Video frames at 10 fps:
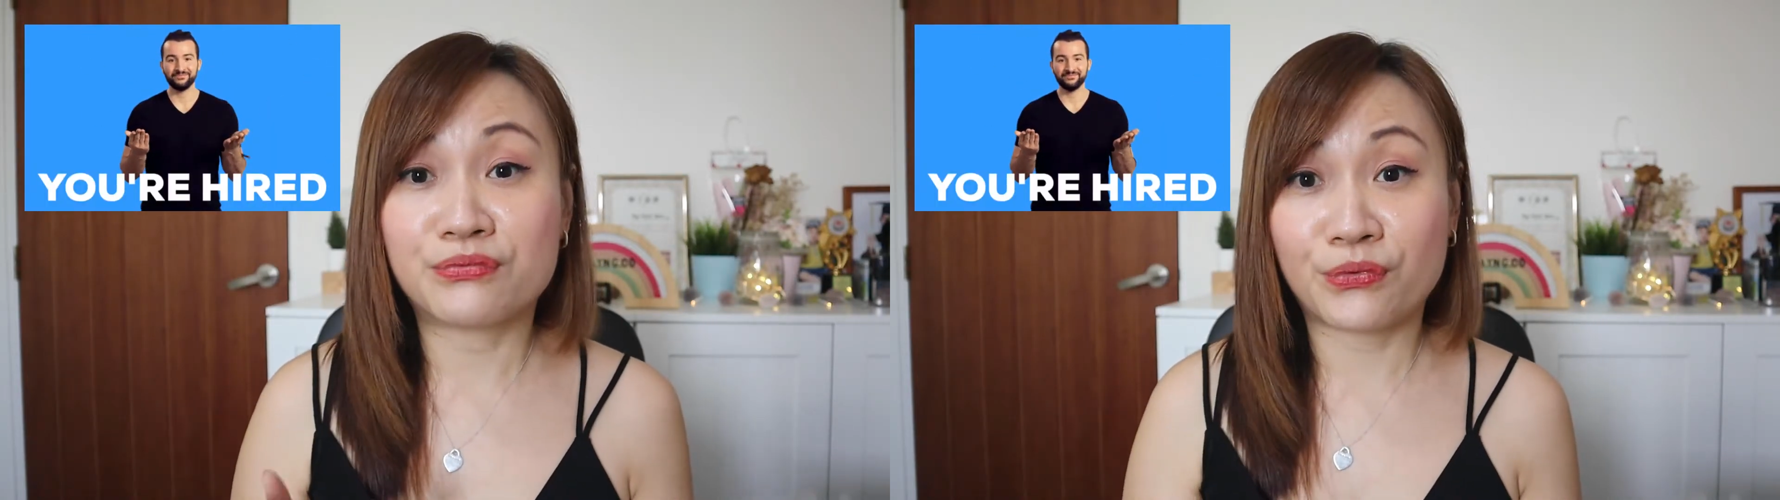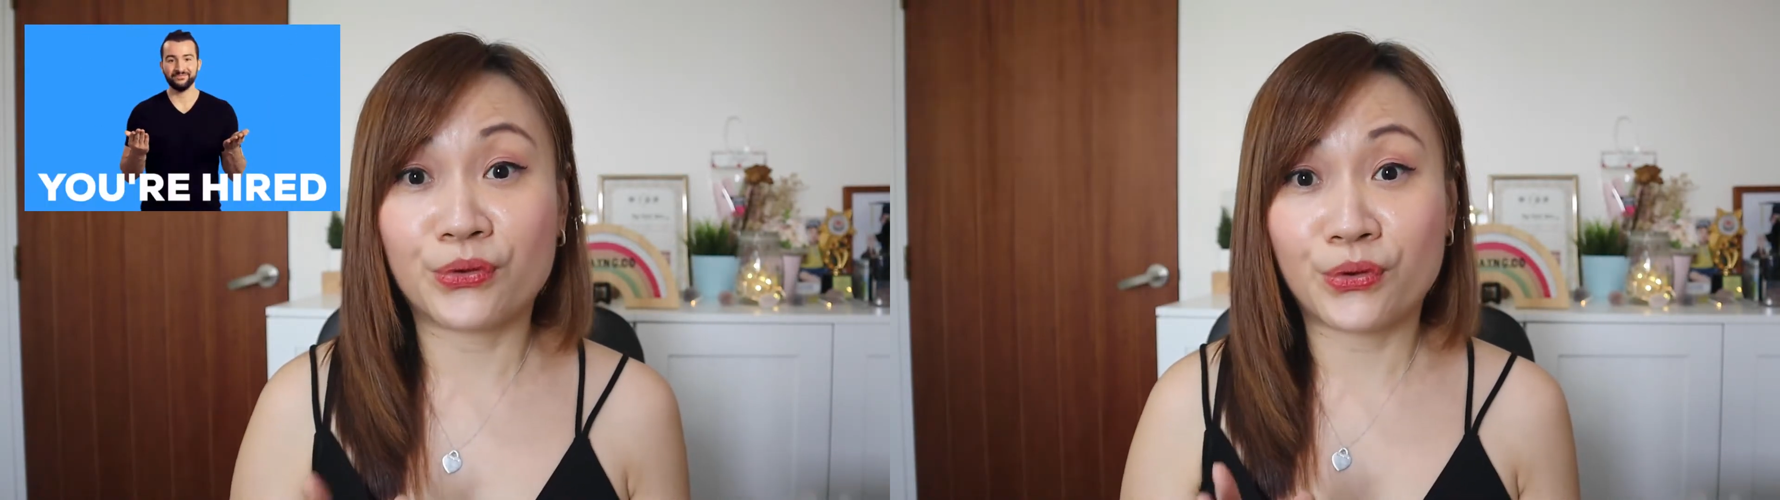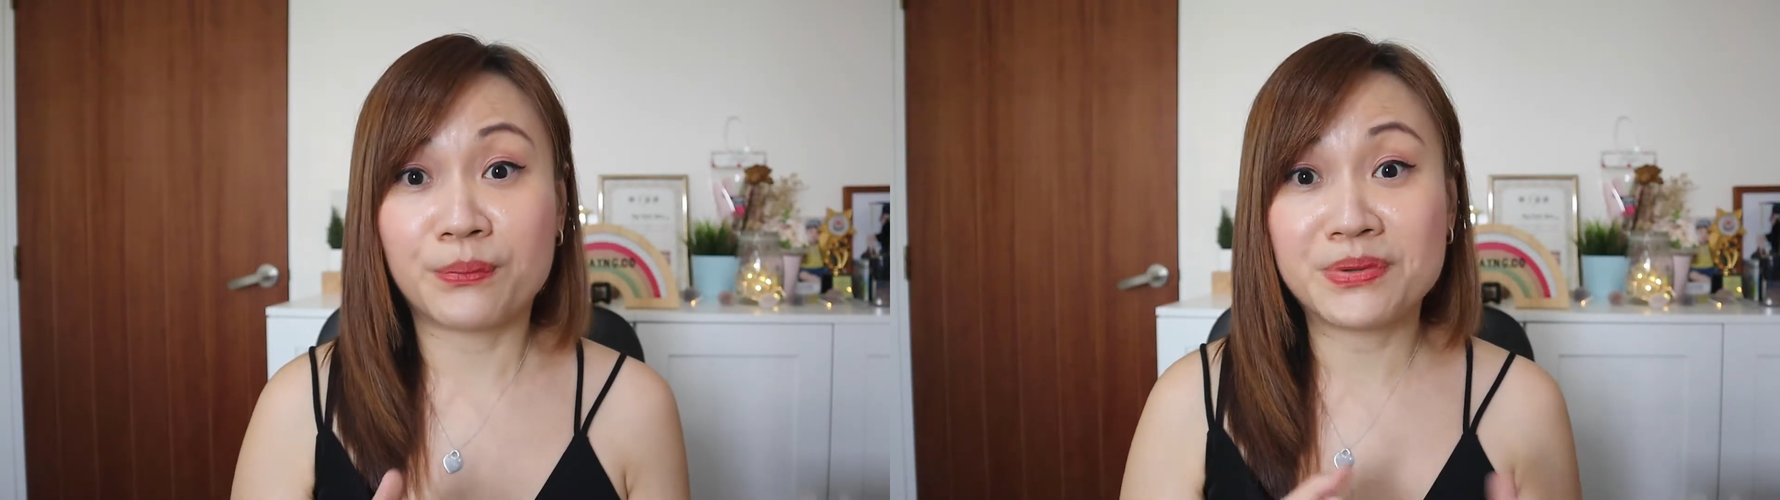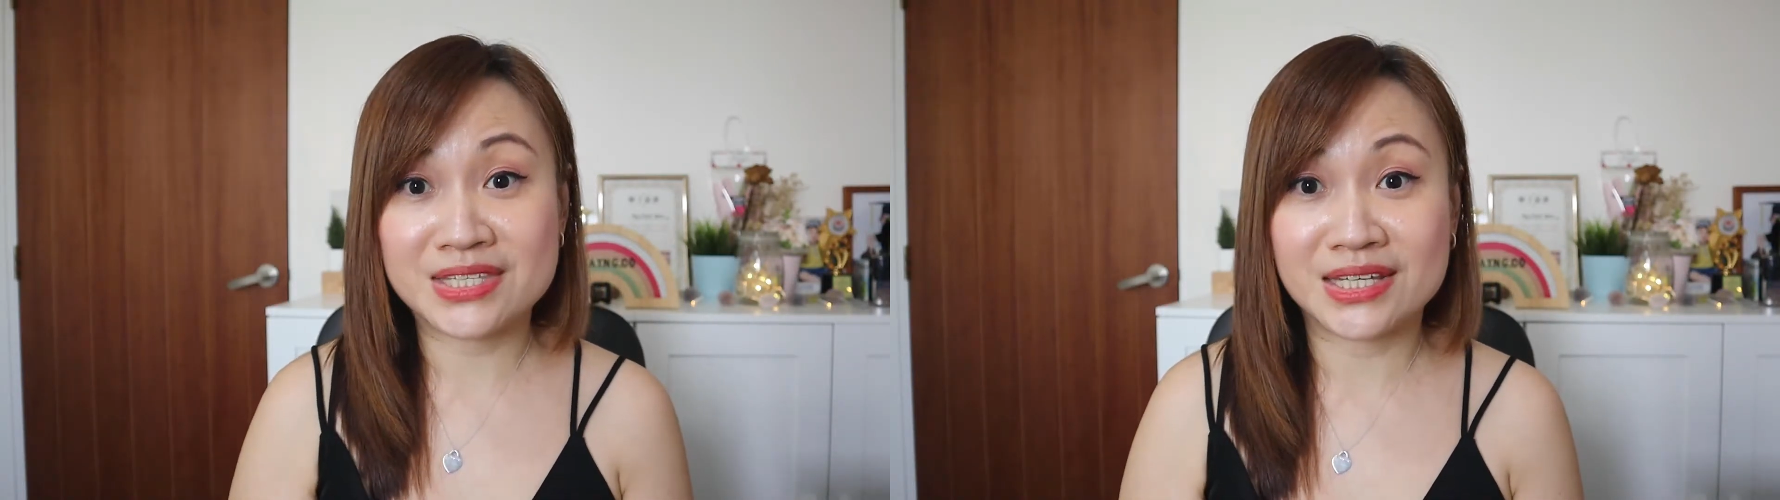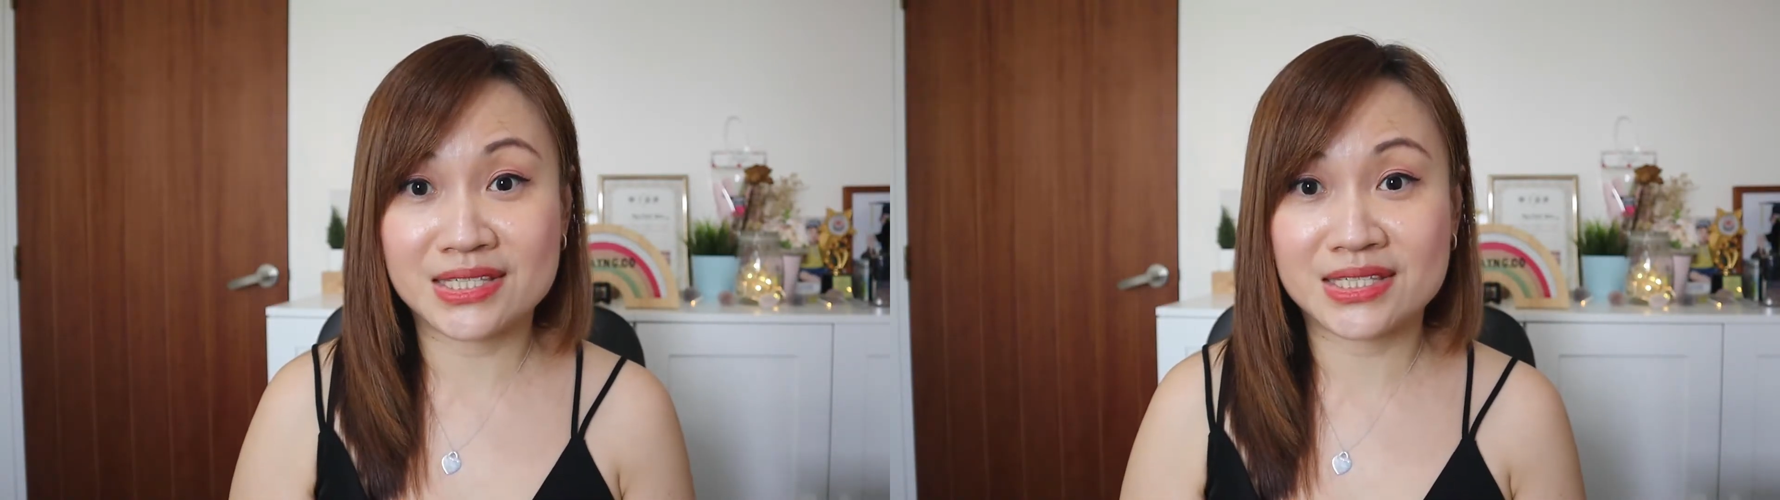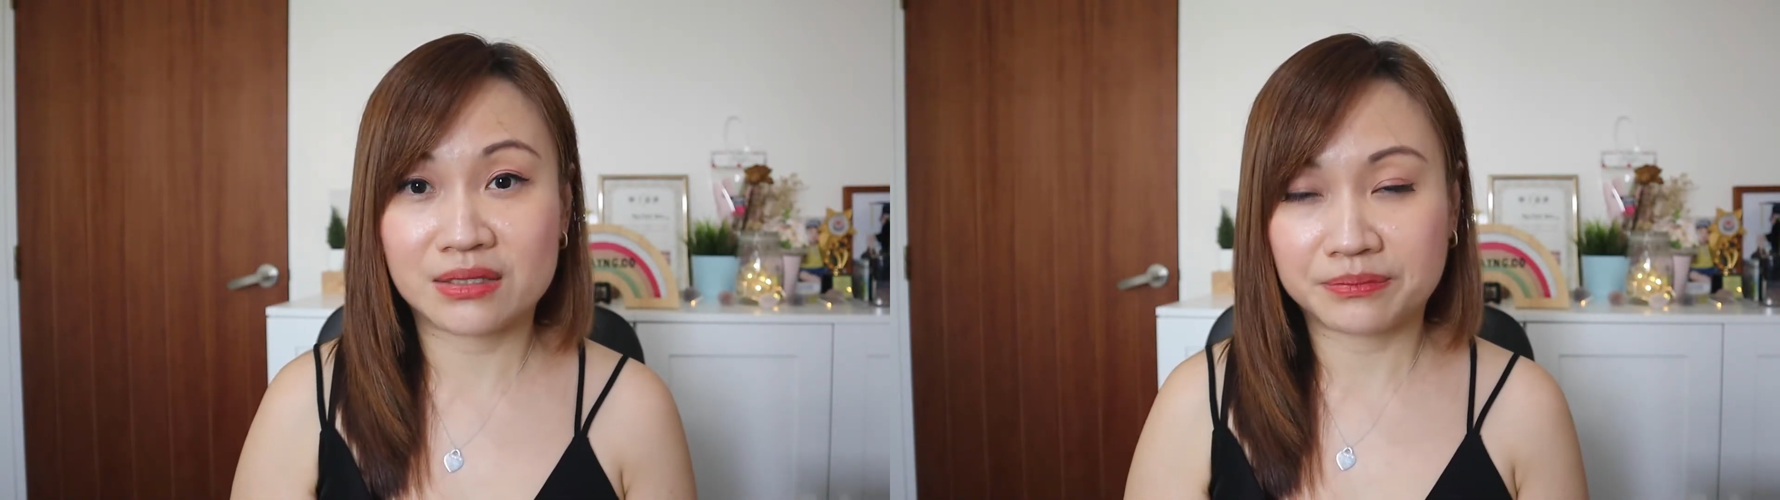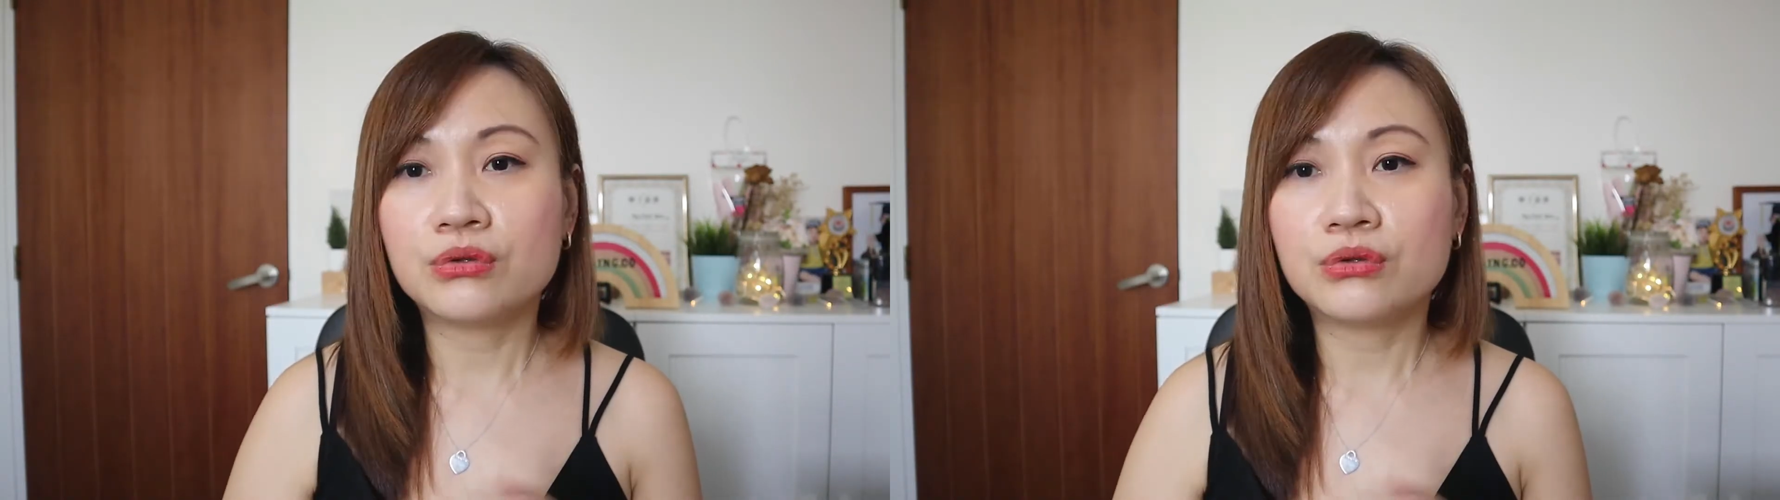for your business.